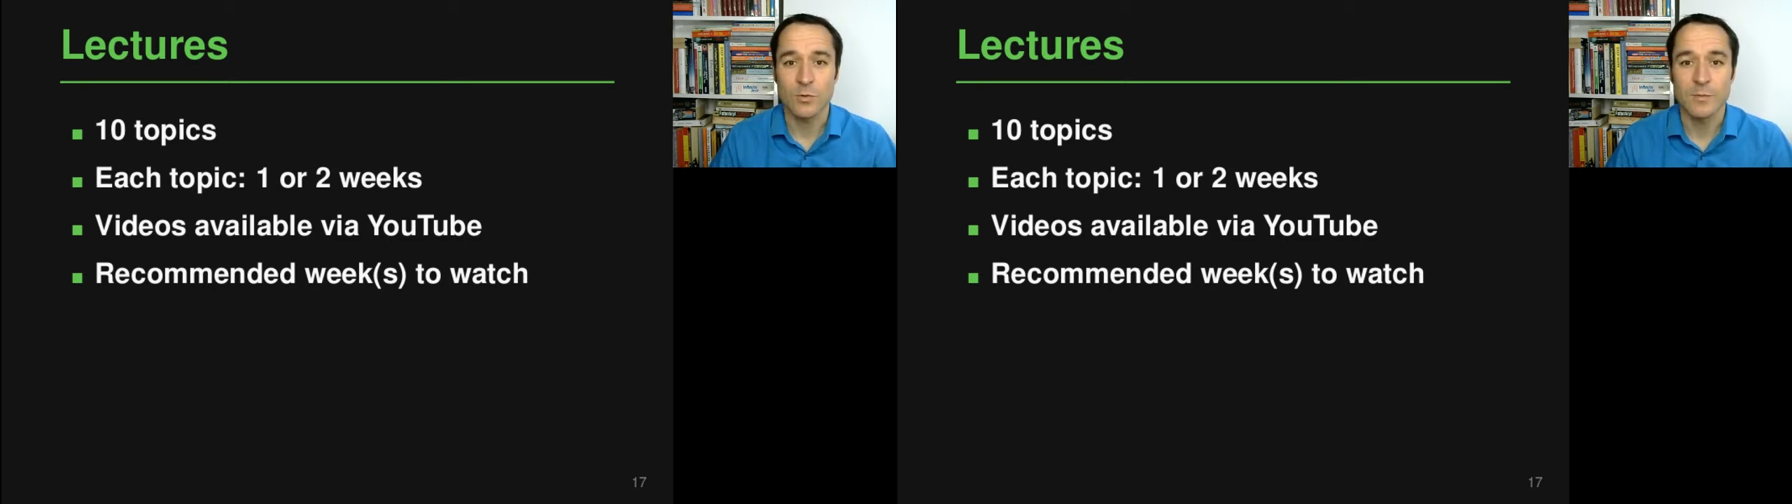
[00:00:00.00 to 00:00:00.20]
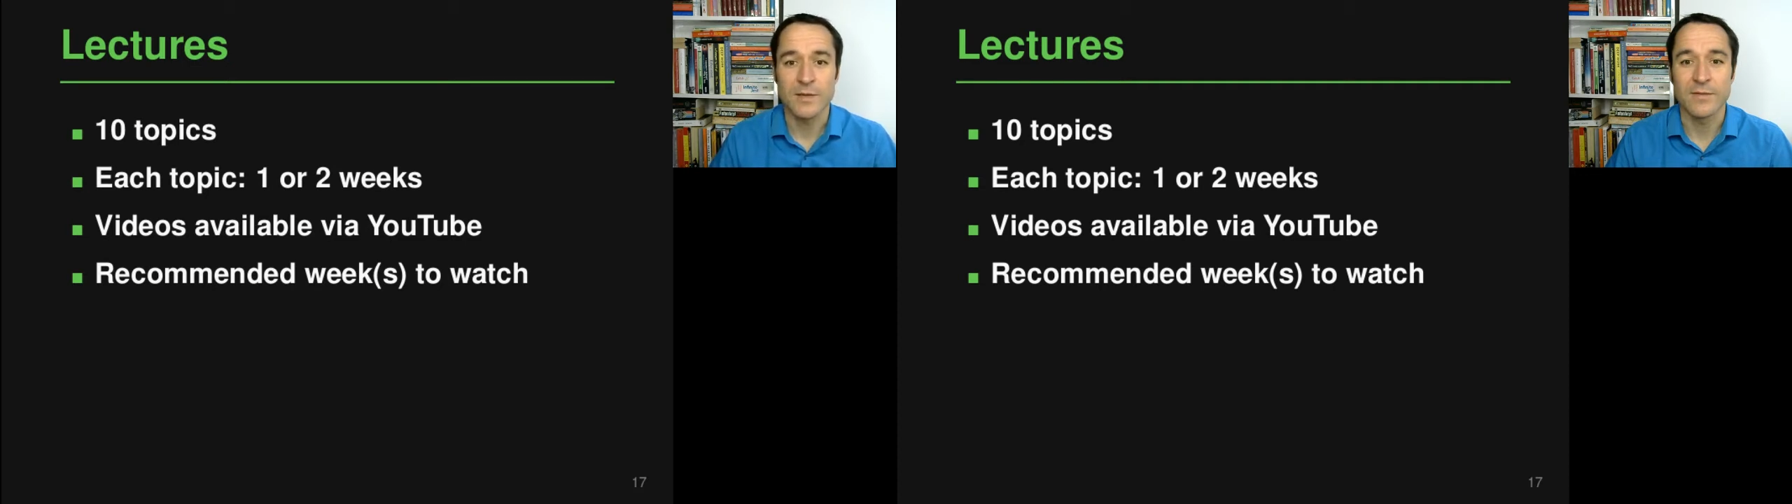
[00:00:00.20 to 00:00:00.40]

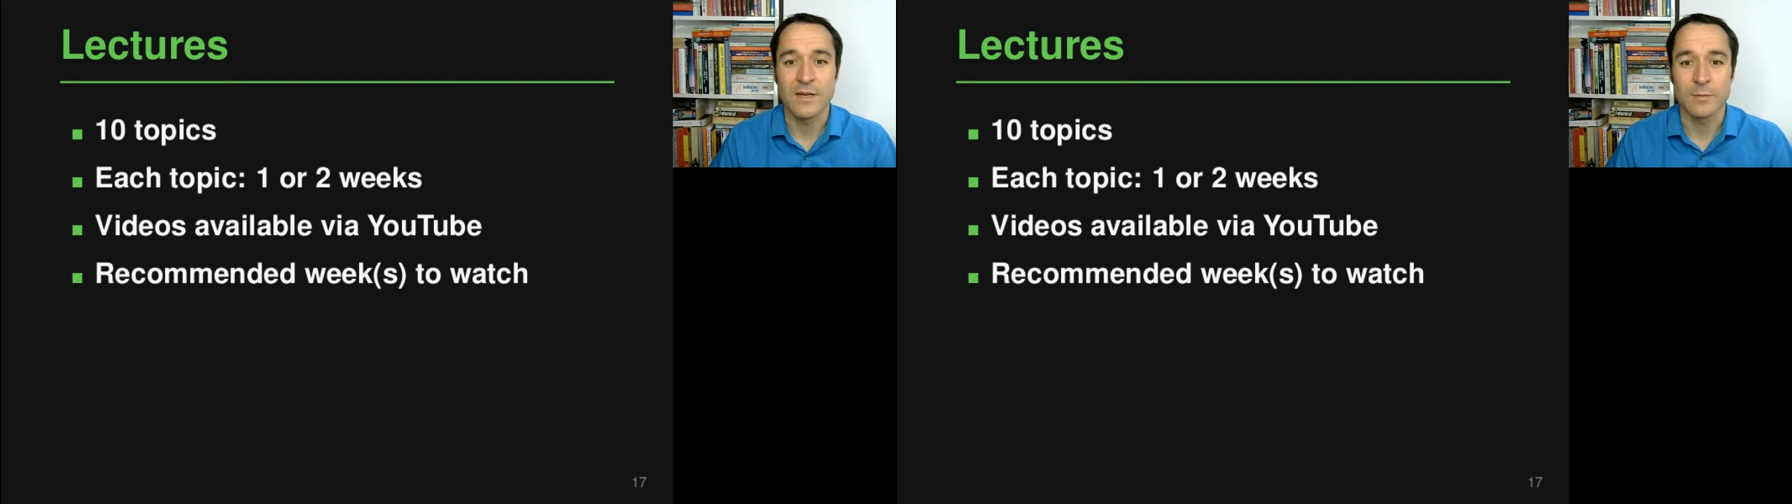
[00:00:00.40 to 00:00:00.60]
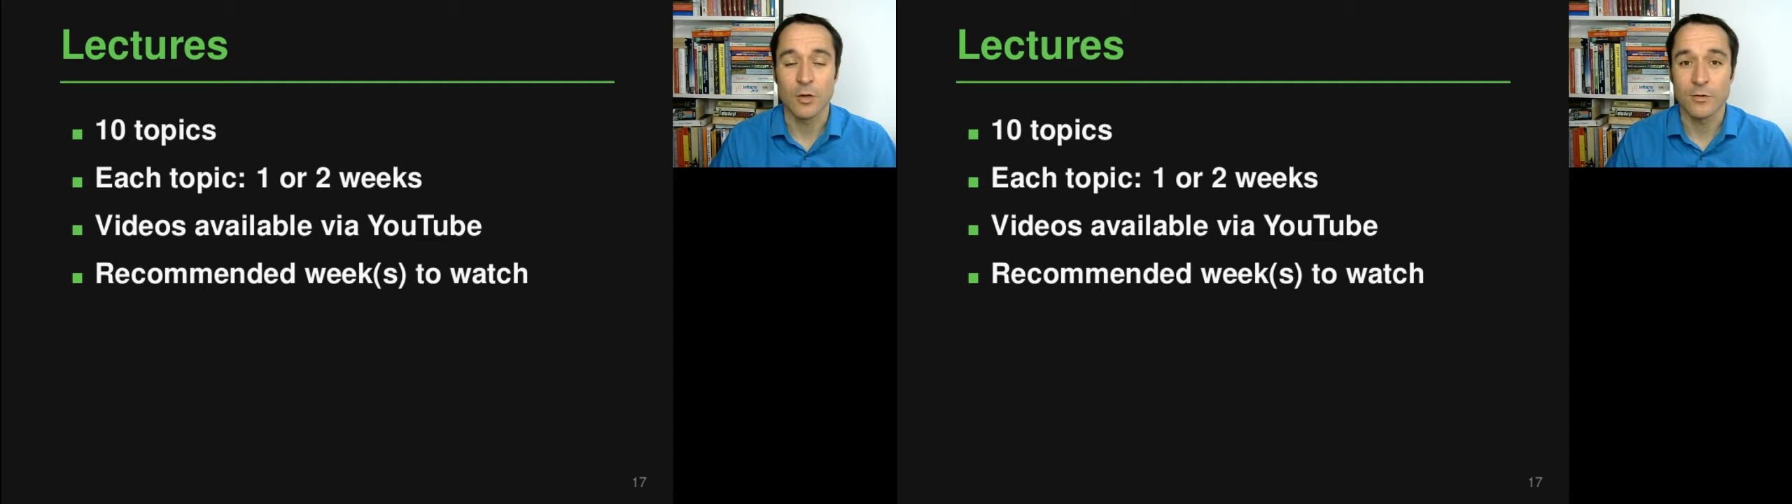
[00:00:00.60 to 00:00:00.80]
will be
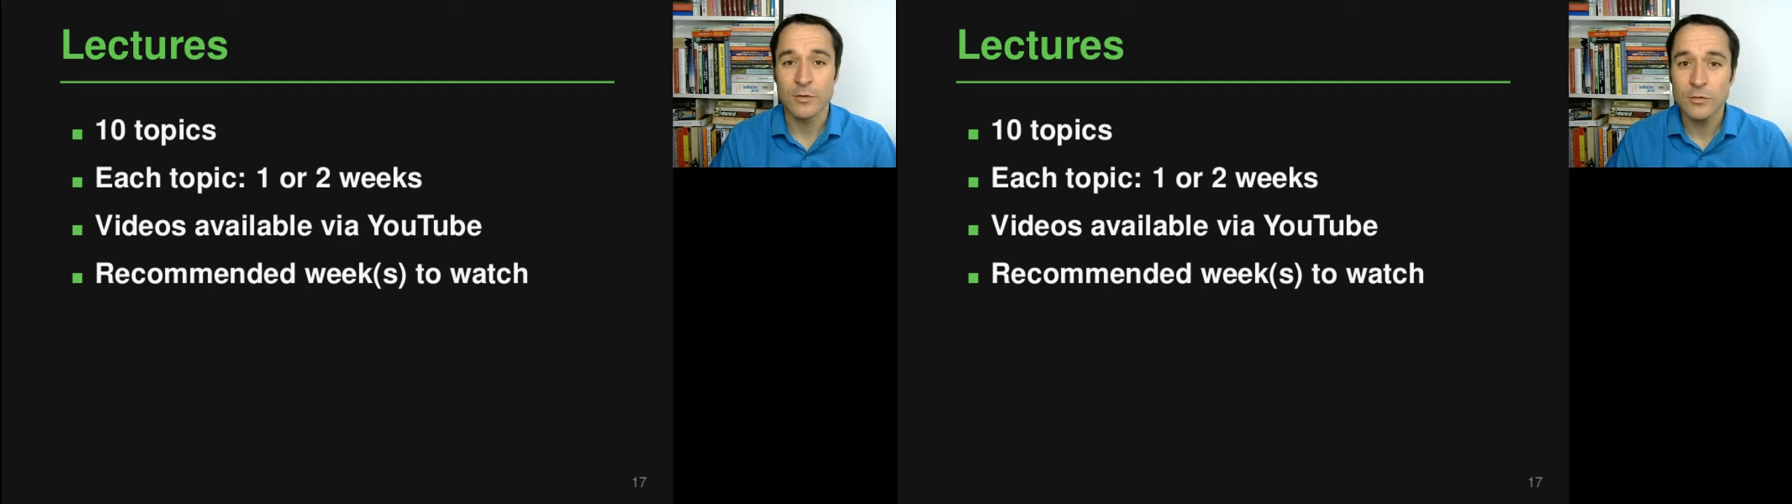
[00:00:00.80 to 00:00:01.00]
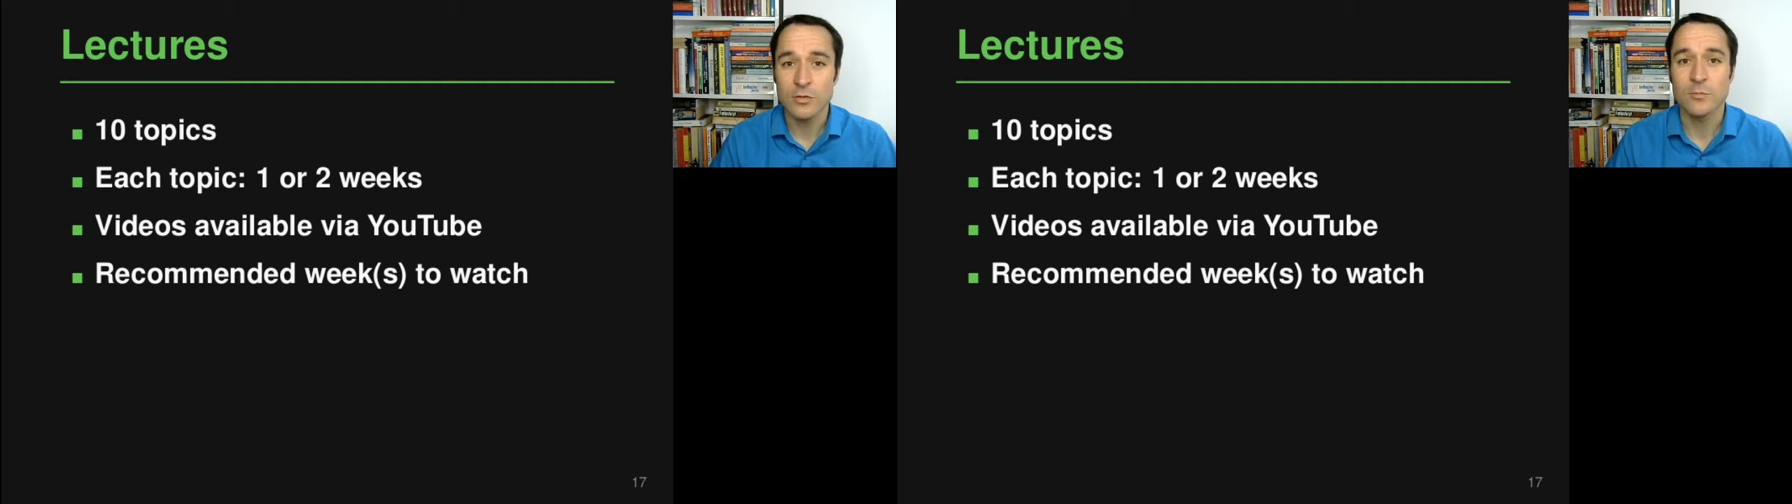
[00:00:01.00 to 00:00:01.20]
available on
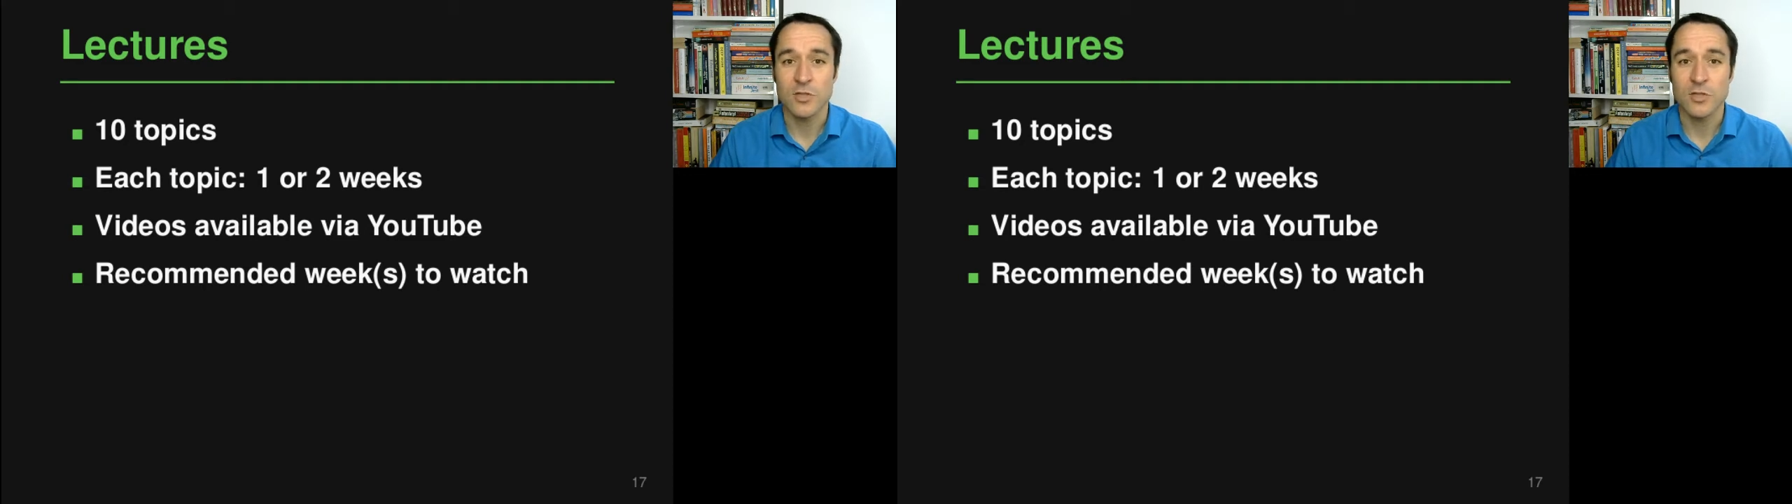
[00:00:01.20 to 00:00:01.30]
YouTube,